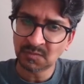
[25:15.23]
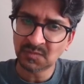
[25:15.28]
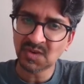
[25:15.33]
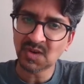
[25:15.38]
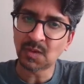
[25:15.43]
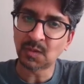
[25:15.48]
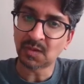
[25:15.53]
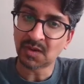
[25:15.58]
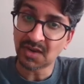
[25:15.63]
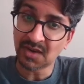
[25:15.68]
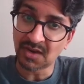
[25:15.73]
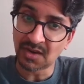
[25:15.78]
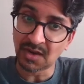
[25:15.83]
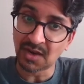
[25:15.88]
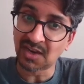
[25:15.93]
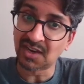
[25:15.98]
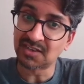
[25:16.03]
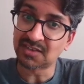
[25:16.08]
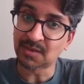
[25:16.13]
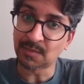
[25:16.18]
Okay, I
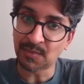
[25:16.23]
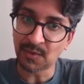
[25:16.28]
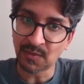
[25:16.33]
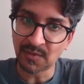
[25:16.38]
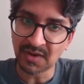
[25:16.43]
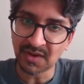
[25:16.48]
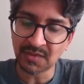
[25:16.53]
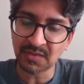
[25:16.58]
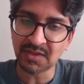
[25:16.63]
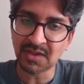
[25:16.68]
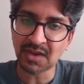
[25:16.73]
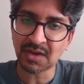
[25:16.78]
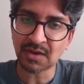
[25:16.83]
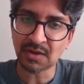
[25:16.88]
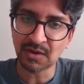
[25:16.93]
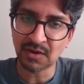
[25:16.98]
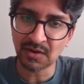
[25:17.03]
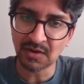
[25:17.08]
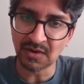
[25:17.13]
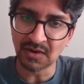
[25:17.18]
guess a pronoun like
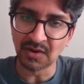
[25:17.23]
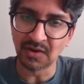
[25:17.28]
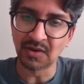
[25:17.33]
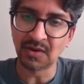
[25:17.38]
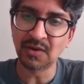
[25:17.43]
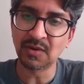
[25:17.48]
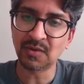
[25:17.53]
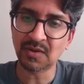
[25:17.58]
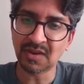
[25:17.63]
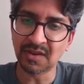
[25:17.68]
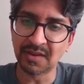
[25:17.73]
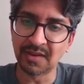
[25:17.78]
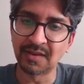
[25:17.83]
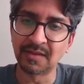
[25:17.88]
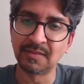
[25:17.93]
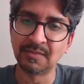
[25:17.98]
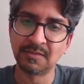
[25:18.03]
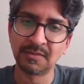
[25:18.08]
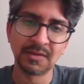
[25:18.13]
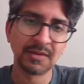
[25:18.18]
her.
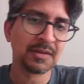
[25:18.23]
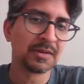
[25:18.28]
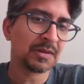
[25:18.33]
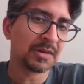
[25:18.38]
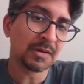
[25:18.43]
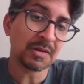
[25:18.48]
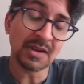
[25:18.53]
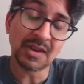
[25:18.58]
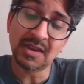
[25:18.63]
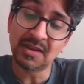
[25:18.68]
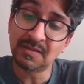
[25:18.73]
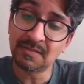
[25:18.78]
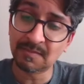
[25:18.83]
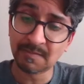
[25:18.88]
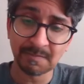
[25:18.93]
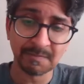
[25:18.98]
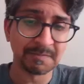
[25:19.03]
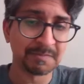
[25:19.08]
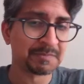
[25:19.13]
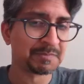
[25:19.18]
Okay. Okay.
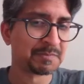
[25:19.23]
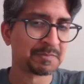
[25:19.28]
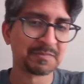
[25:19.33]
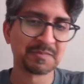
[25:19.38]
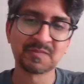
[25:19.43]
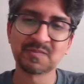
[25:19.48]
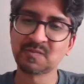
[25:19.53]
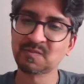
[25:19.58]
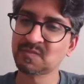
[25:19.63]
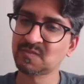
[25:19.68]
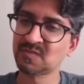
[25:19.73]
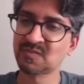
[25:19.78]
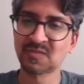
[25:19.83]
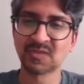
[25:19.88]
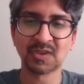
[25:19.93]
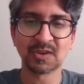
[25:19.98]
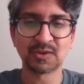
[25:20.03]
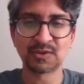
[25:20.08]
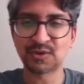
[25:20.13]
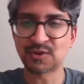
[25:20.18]

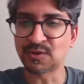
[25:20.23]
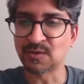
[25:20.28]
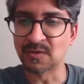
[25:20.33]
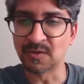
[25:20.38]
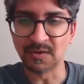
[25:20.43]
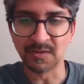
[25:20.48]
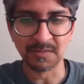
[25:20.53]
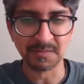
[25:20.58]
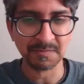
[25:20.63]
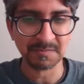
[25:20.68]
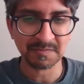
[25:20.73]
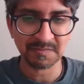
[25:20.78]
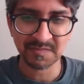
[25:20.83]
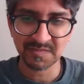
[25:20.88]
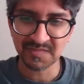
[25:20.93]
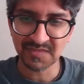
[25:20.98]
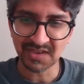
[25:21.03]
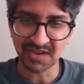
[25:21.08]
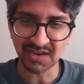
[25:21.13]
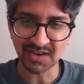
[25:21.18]
Sure.
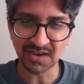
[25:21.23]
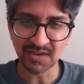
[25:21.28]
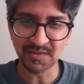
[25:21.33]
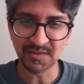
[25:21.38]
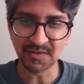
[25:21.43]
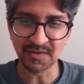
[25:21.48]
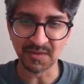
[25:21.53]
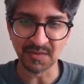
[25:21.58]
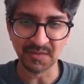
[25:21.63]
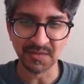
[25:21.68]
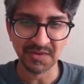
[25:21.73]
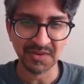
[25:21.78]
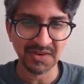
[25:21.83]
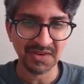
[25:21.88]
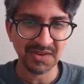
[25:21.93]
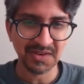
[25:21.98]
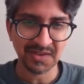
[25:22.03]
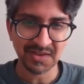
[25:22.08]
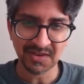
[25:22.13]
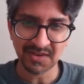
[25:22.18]
I guess so.
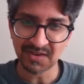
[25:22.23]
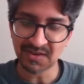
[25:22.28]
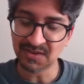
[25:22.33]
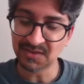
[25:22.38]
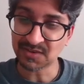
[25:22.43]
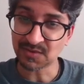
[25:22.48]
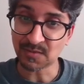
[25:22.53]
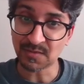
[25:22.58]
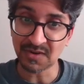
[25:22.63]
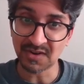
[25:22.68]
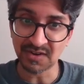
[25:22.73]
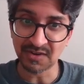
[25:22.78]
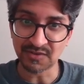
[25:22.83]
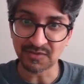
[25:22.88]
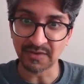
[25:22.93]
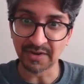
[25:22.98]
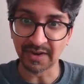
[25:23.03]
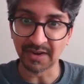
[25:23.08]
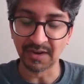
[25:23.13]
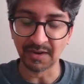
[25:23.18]
That's quite a
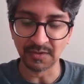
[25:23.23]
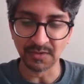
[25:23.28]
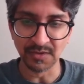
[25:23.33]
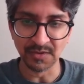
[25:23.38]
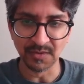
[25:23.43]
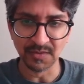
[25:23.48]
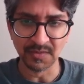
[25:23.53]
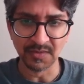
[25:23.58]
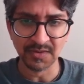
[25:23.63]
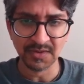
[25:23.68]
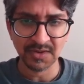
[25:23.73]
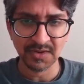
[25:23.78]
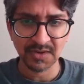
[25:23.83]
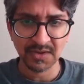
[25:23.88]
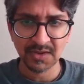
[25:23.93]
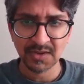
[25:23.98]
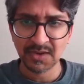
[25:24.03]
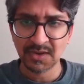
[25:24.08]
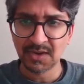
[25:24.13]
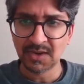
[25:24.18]
tricky clue.
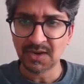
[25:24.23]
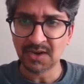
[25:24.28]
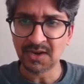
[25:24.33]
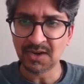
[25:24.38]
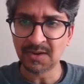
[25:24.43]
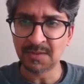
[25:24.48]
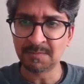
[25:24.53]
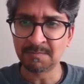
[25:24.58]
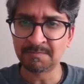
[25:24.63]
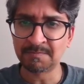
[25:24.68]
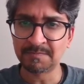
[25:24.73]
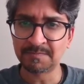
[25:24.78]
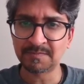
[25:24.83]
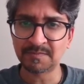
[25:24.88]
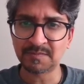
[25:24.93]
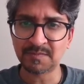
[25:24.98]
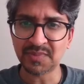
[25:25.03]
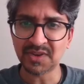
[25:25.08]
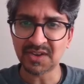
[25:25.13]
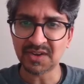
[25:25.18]

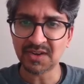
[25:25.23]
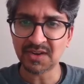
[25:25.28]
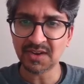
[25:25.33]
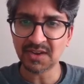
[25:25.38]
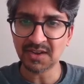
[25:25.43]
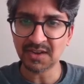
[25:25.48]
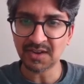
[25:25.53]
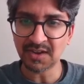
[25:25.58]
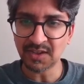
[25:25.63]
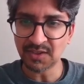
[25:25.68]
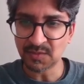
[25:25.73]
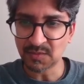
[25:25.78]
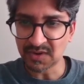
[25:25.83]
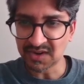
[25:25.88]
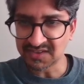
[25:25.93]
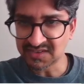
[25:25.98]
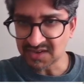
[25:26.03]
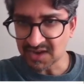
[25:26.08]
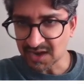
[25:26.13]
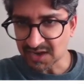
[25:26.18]
But
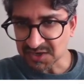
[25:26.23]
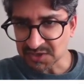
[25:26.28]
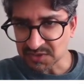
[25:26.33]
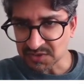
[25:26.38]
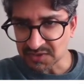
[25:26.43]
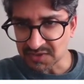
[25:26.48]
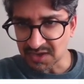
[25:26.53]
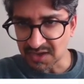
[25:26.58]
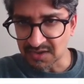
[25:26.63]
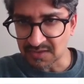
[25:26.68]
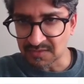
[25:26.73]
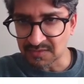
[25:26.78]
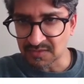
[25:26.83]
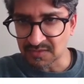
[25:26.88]
otherwise, actually, I